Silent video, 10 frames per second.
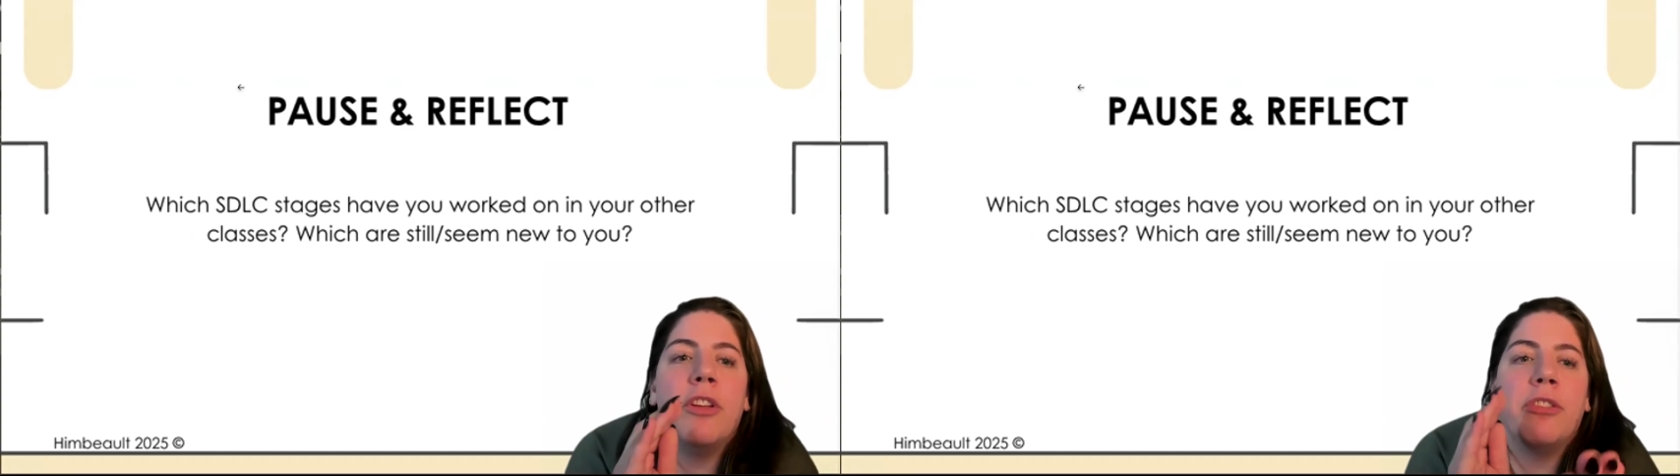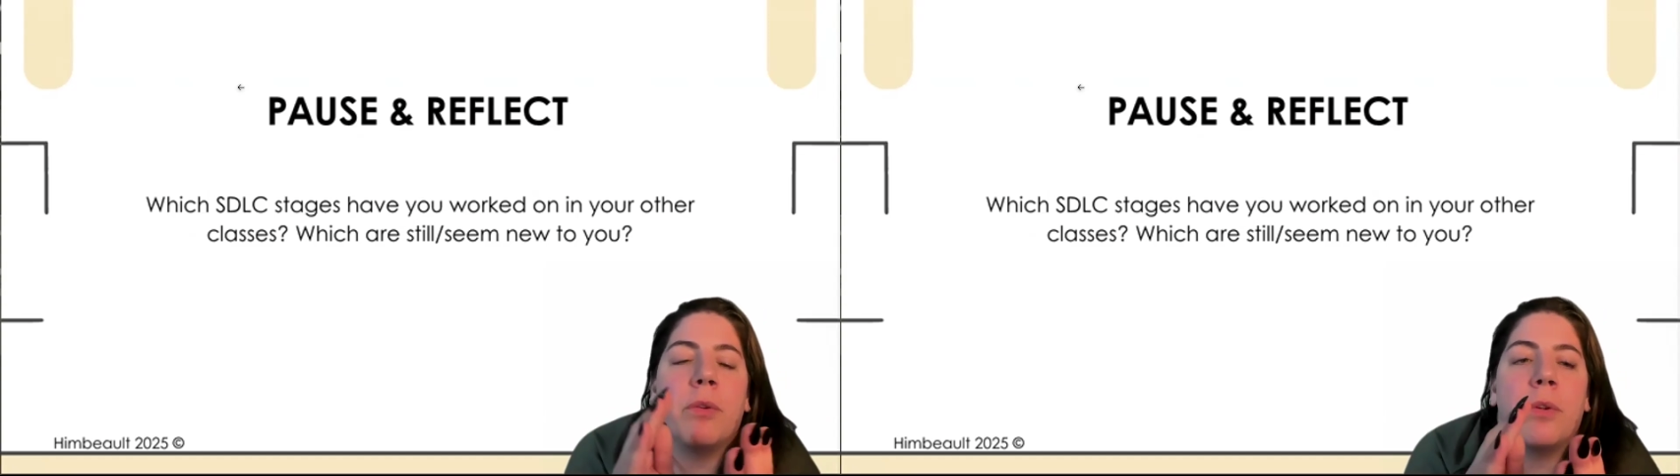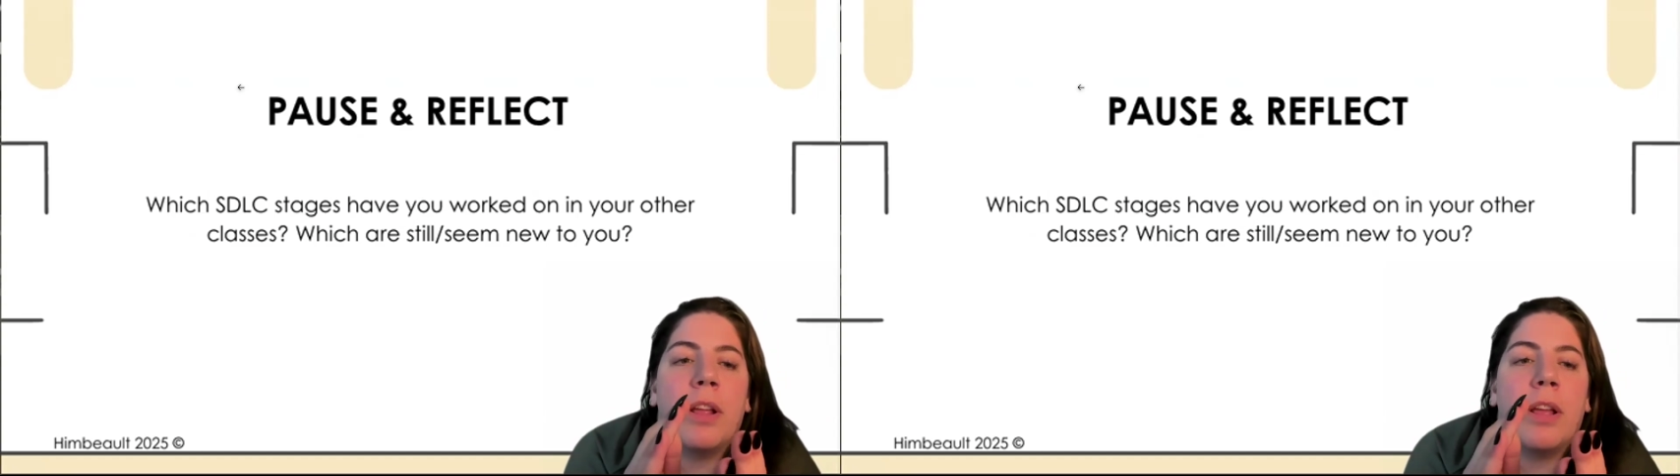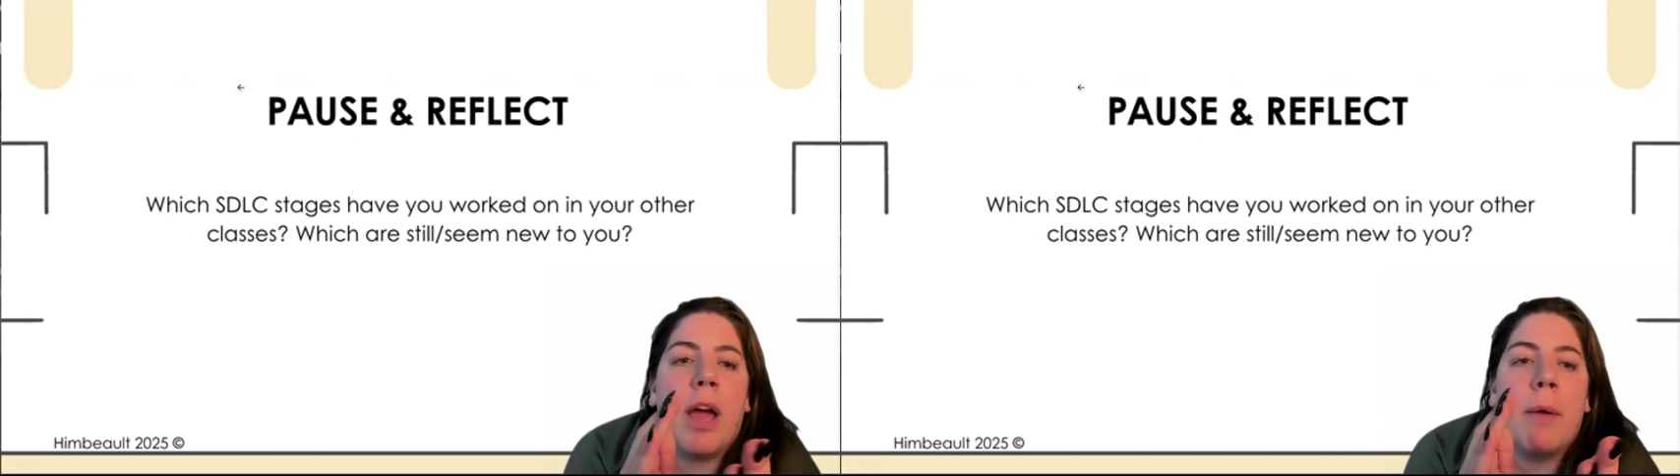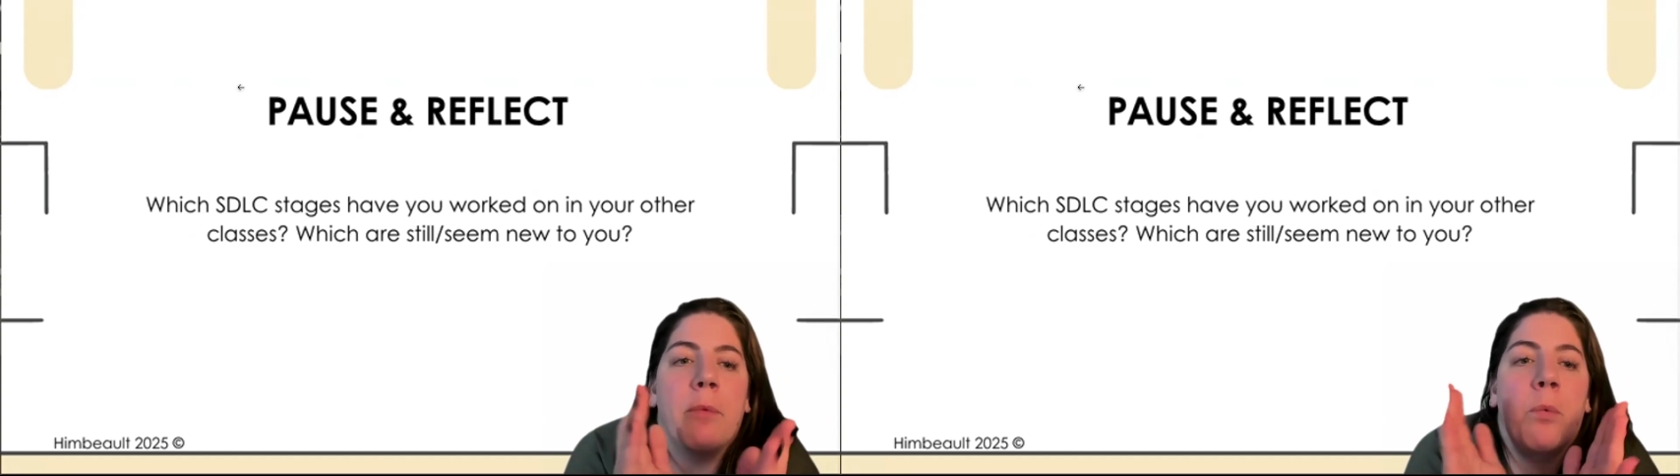So
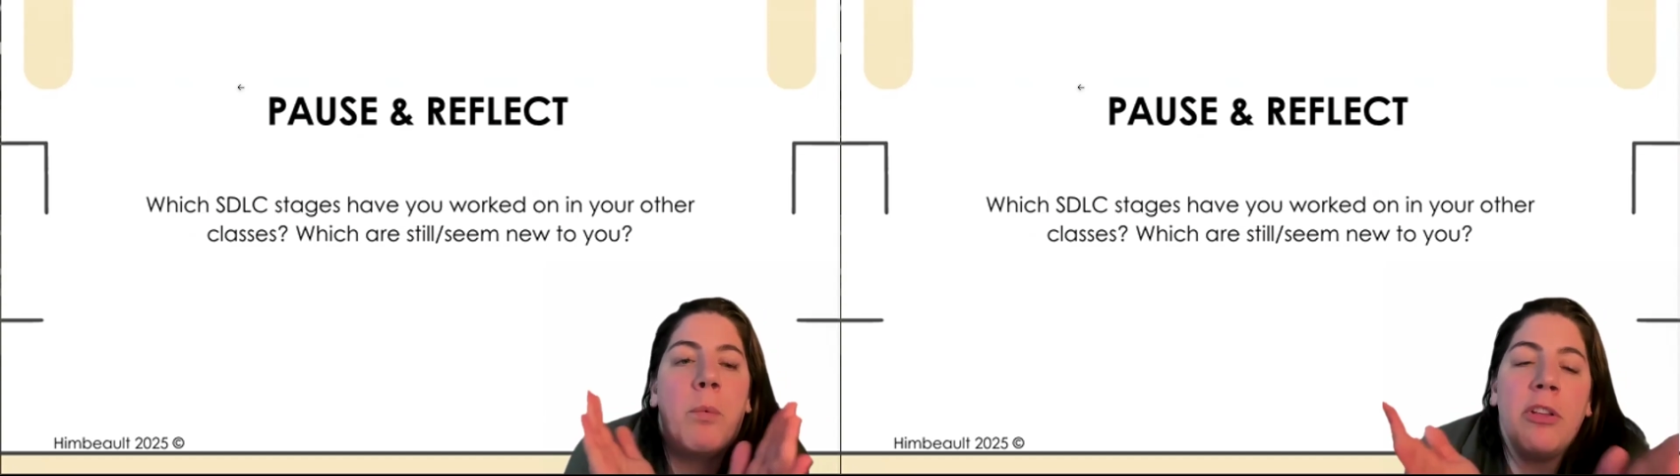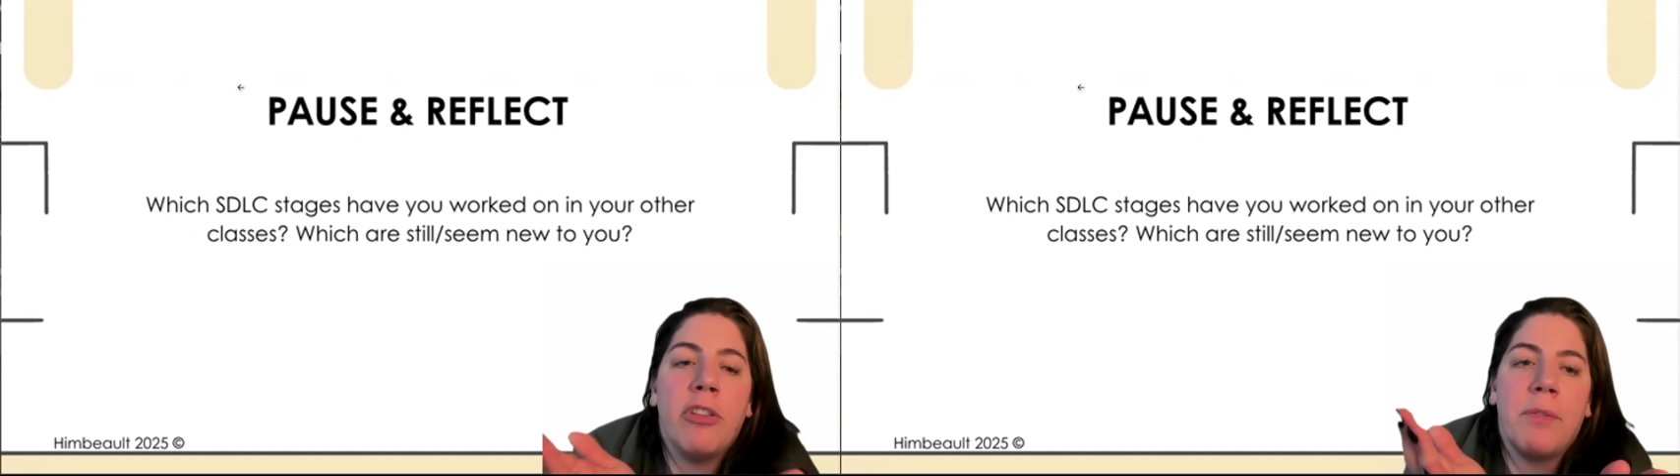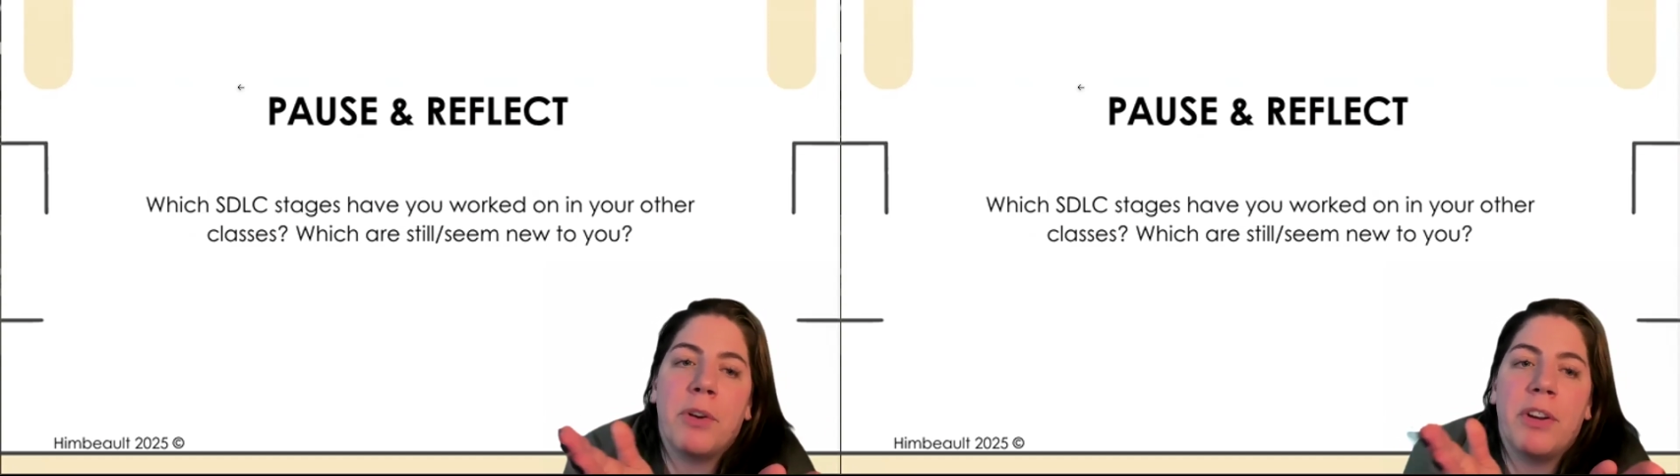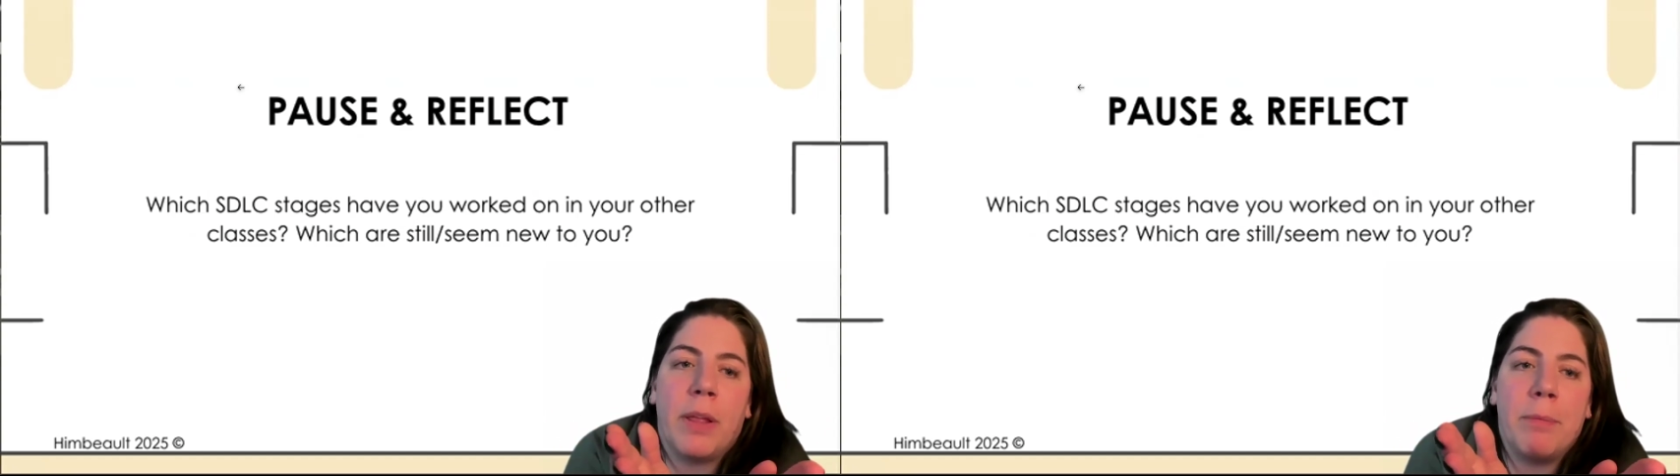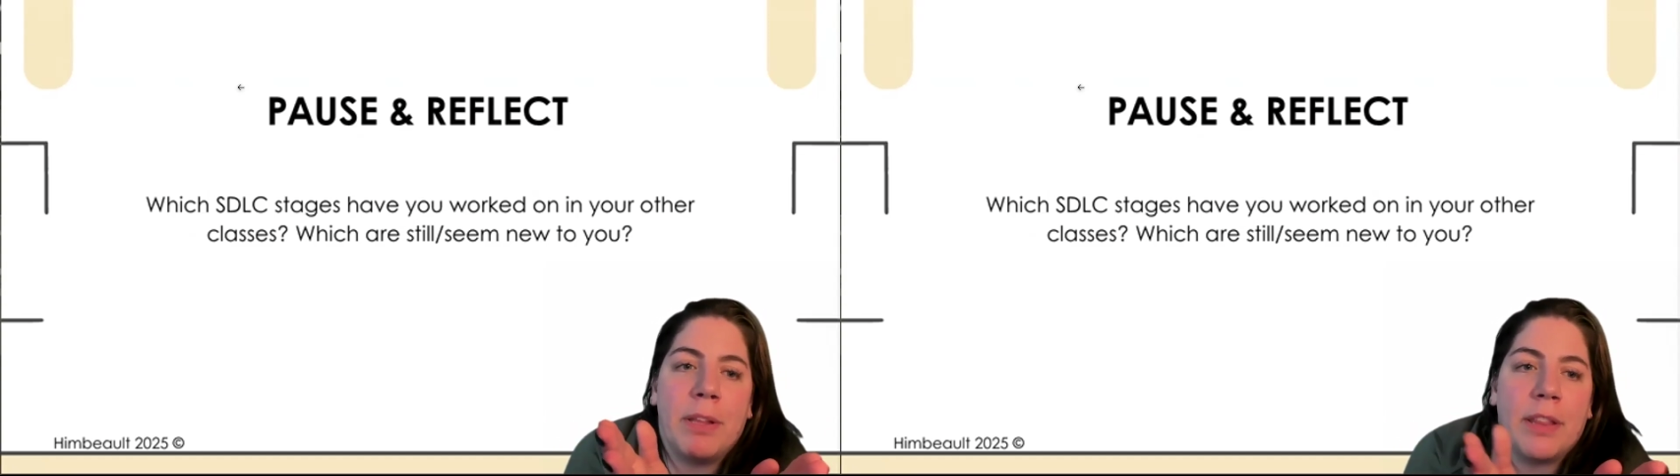which software
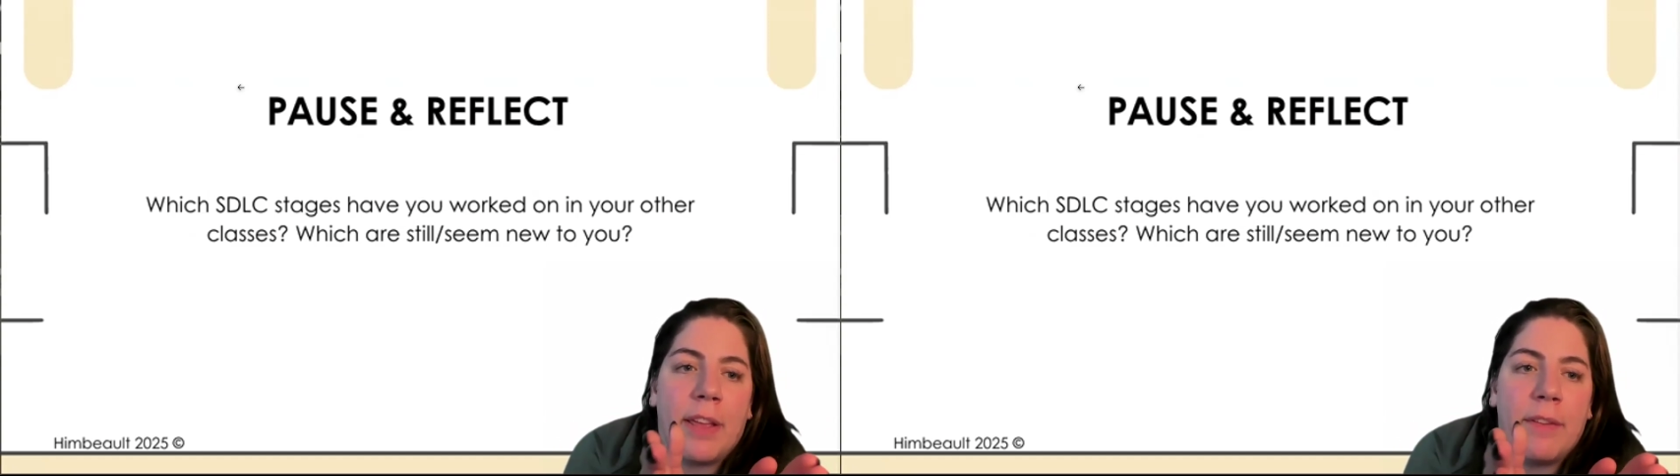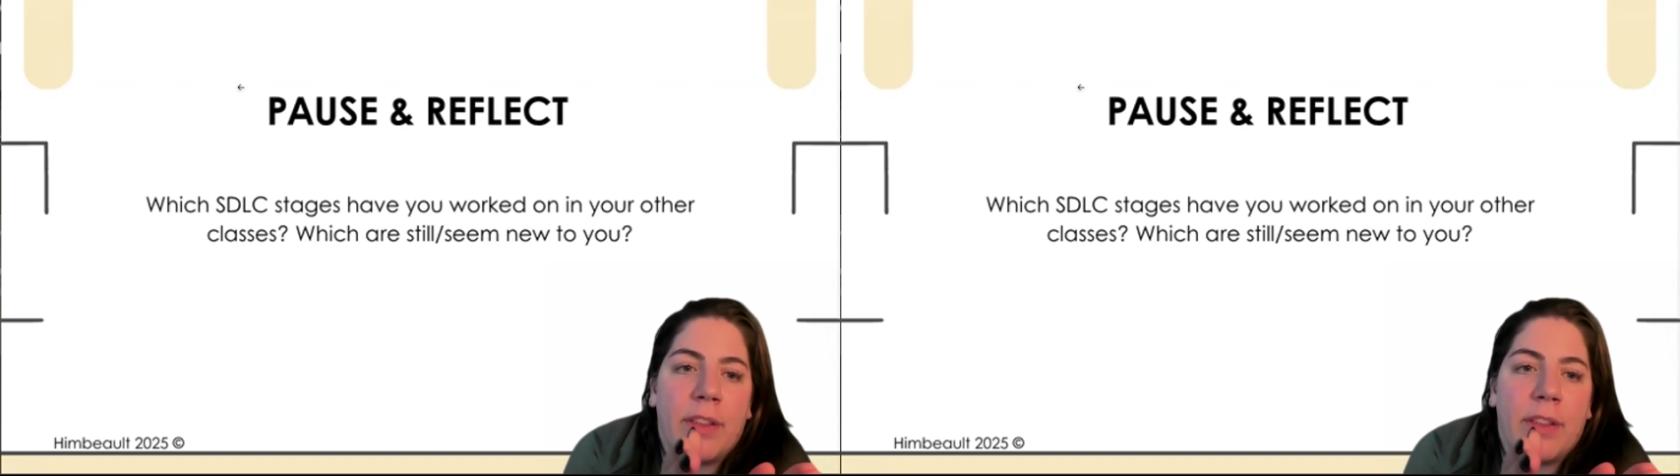development life